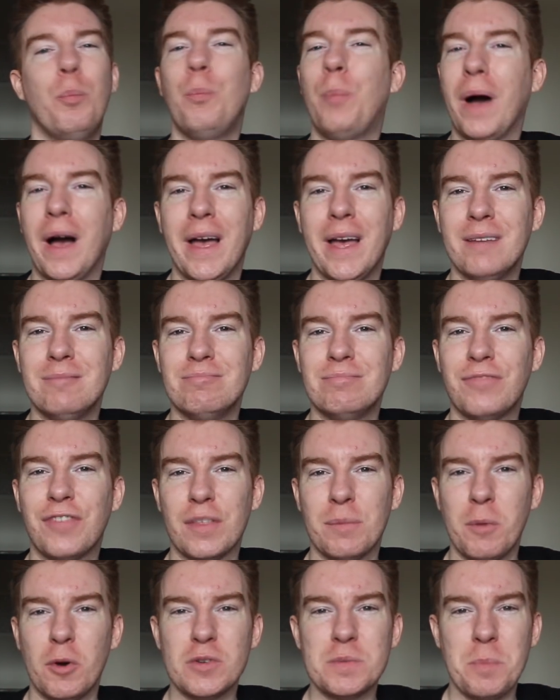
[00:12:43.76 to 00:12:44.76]
But for
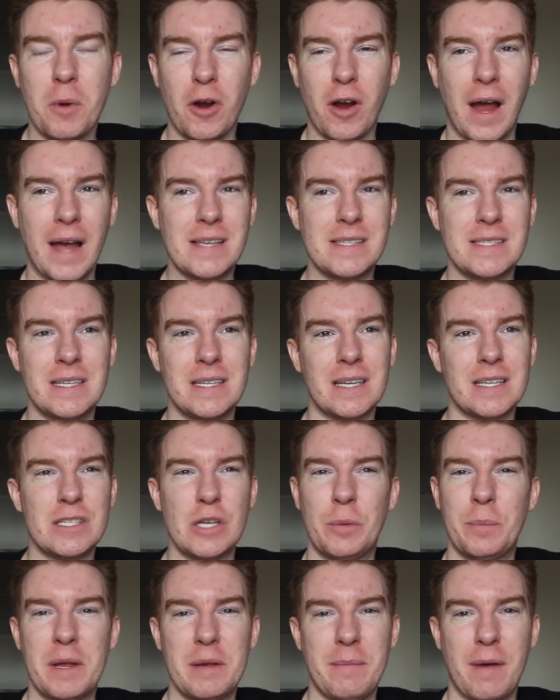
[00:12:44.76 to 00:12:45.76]
the most part, I see like so
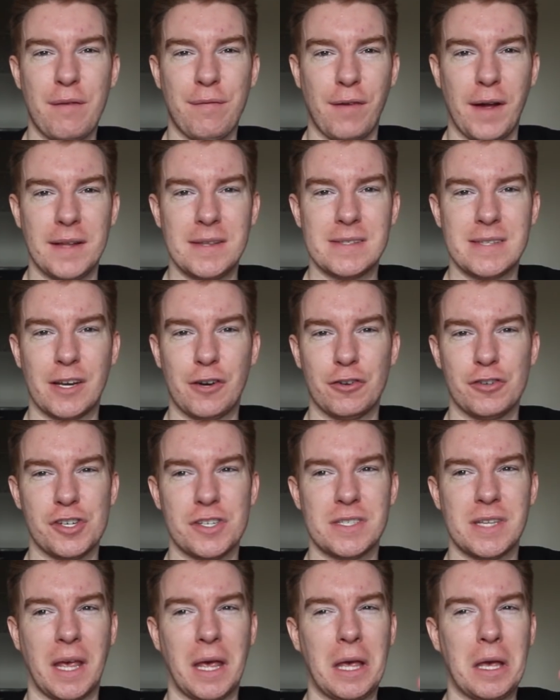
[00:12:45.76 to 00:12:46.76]
many of my friends that are
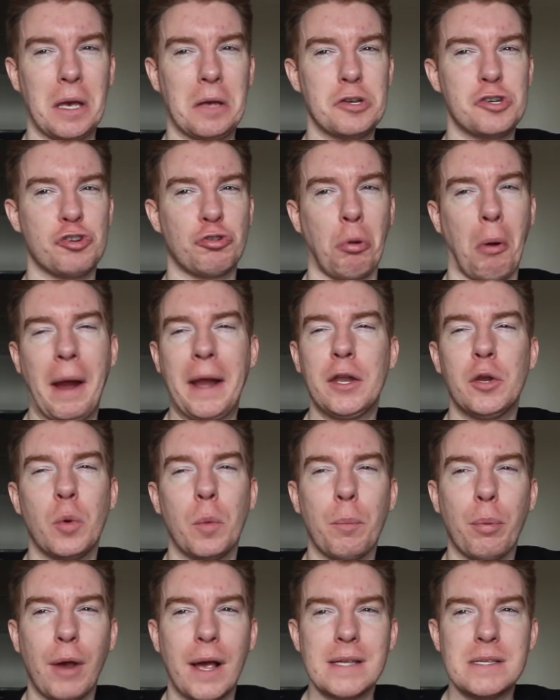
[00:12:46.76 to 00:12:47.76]
just like trying to
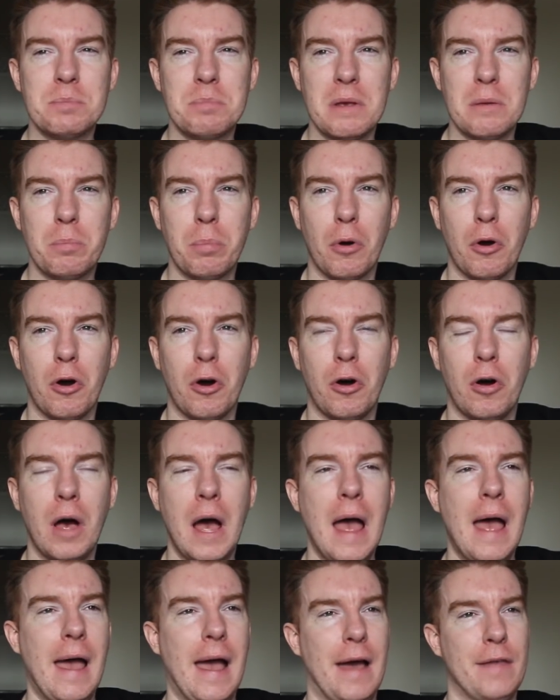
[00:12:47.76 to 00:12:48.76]
impress people
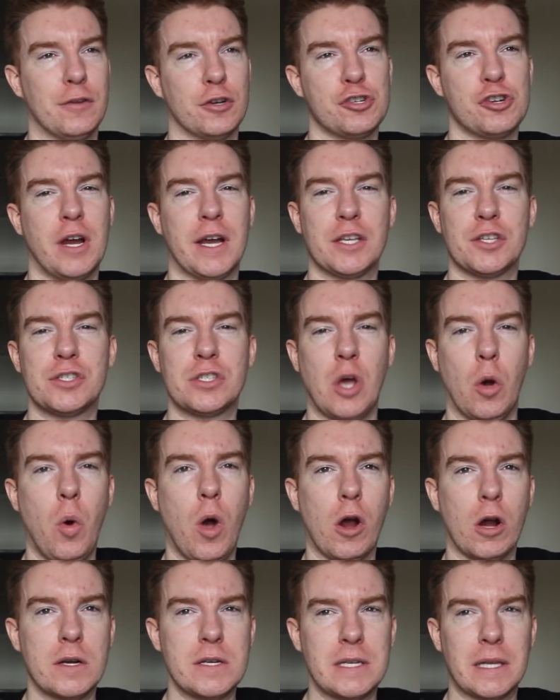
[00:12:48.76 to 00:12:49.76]
and they're trying so
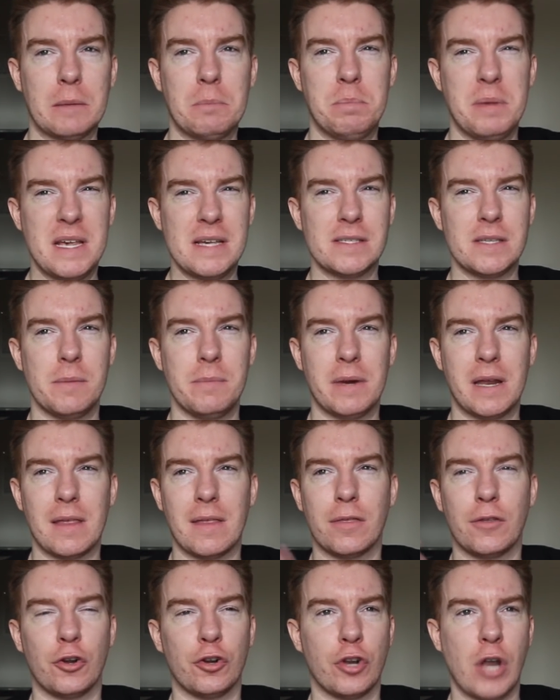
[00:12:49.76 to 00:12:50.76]
hard to like be somebody
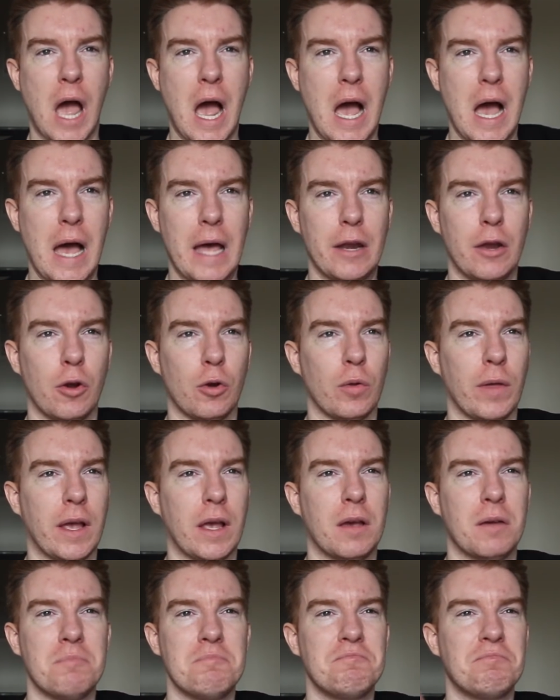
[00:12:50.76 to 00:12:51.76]
that they're not, or
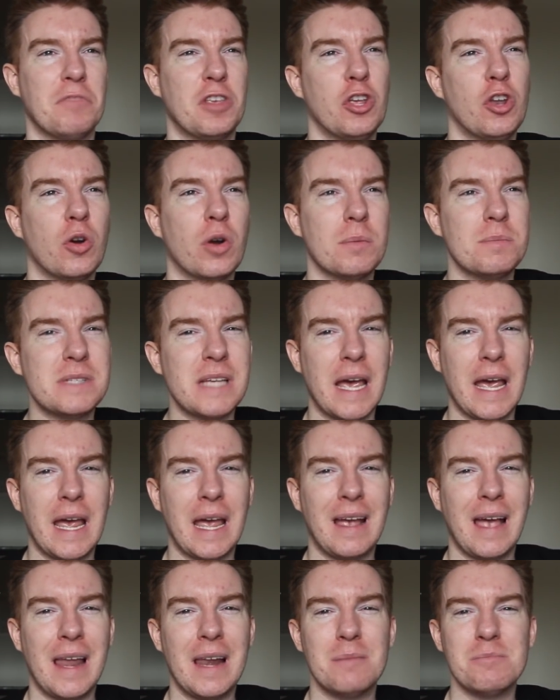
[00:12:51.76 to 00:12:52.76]
like, you know what I'm
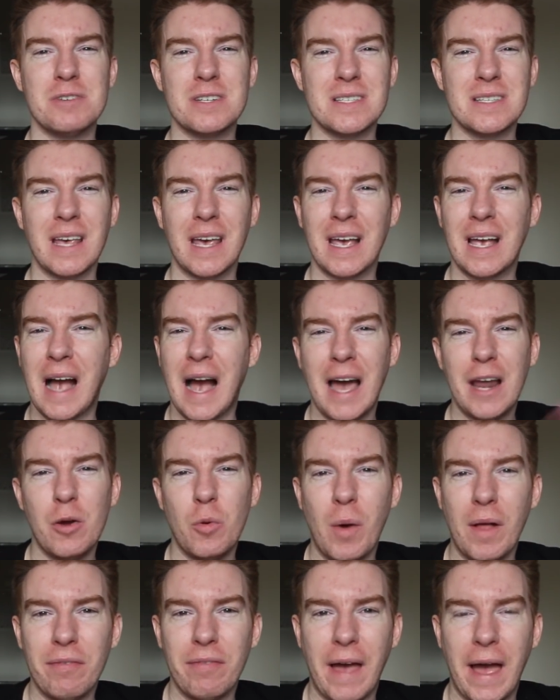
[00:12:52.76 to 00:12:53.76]
saying? And I'm just like, I don't
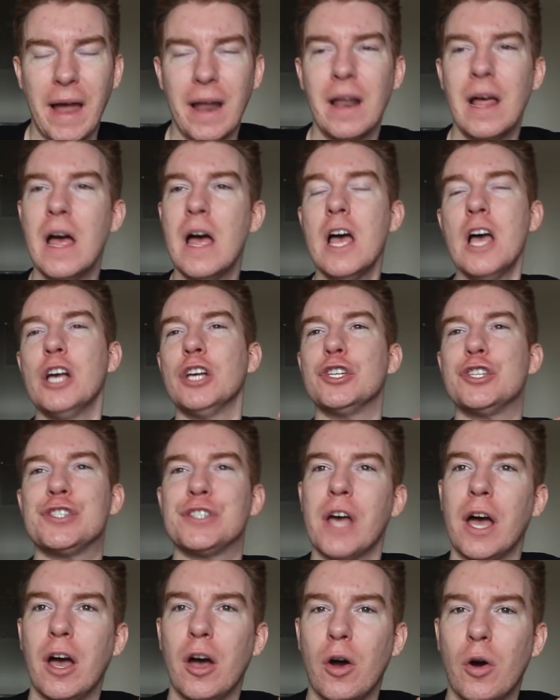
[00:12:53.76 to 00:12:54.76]
want that.
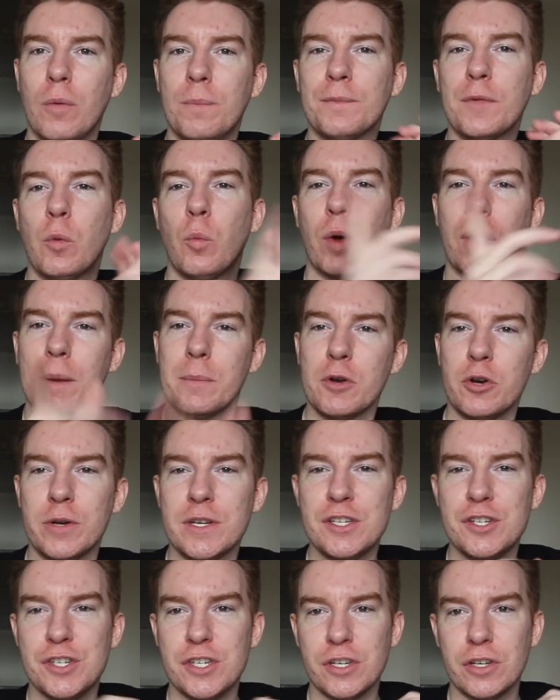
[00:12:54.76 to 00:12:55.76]
So what I'm
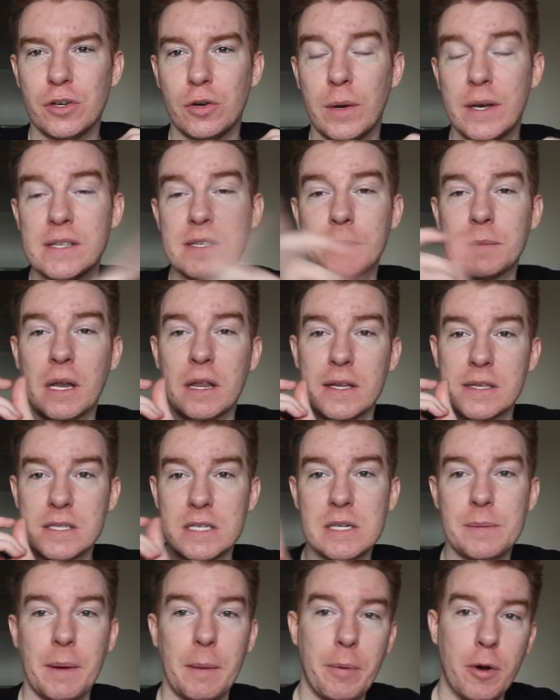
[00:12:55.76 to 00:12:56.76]
going to do is I'm going to listen
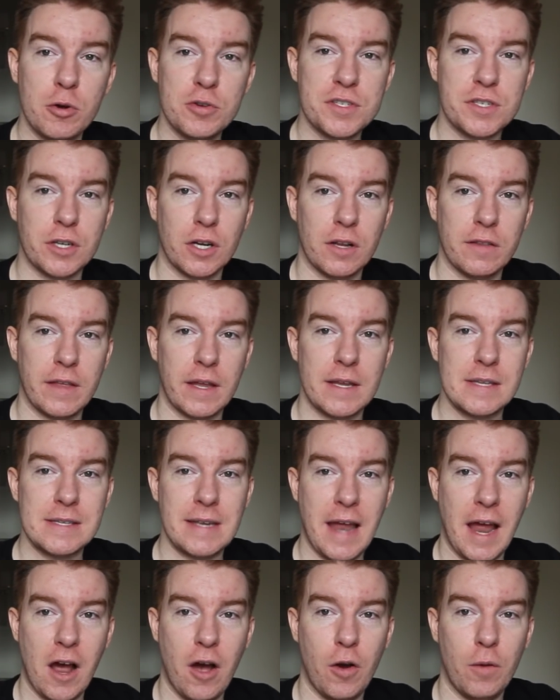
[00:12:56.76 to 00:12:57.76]
to my poster that is
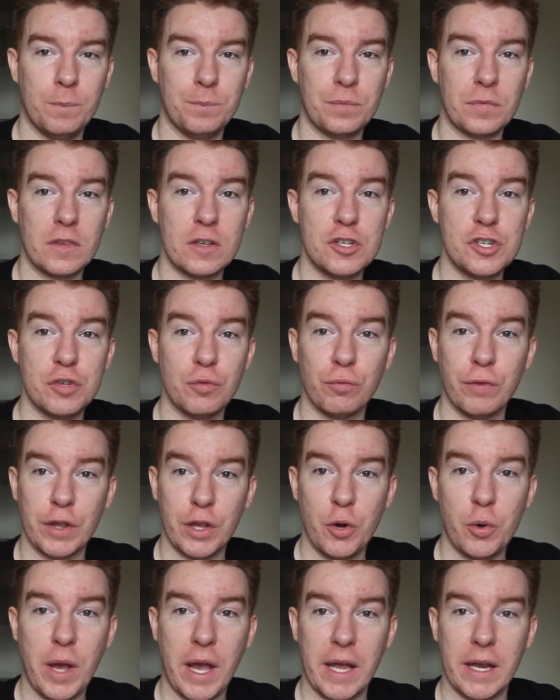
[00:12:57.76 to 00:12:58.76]
now
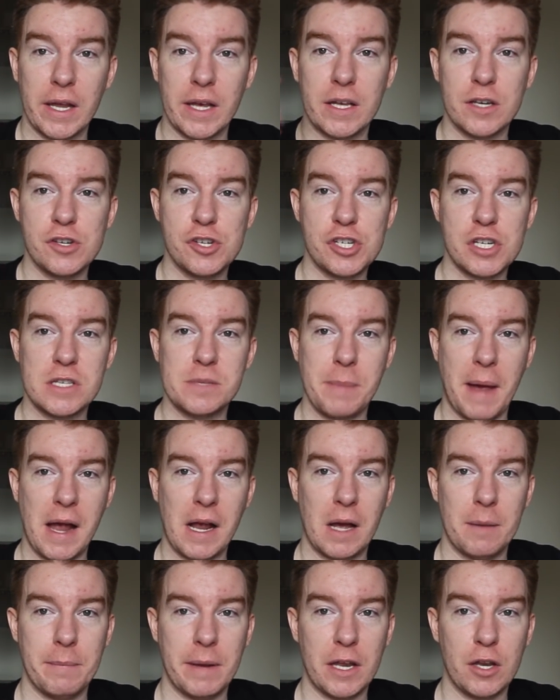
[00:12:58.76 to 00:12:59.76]
relocated. She's
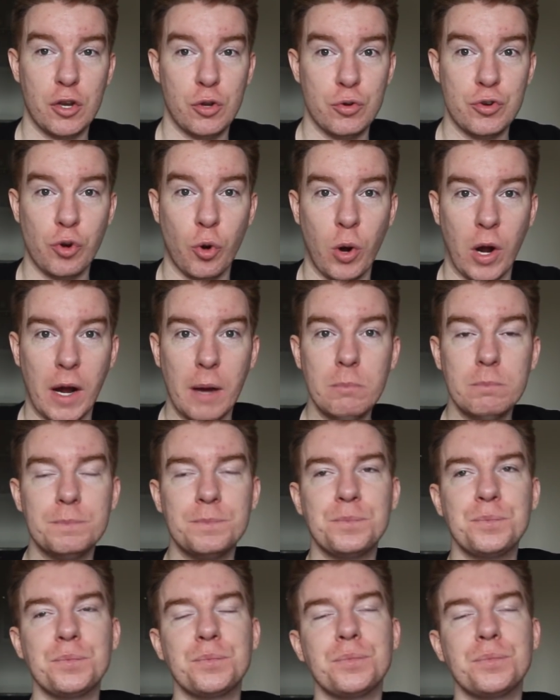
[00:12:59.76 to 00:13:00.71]
back on my new door.